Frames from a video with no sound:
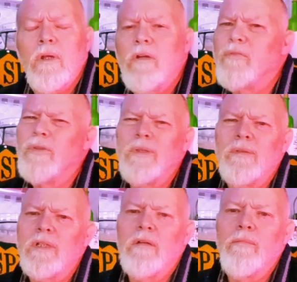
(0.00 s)
And I thought to
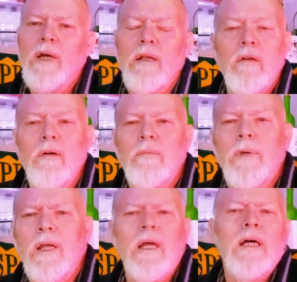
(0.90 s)
myself, man, it can't
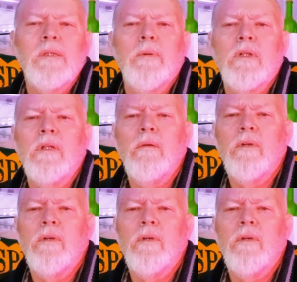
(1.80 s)
be the gas bottle.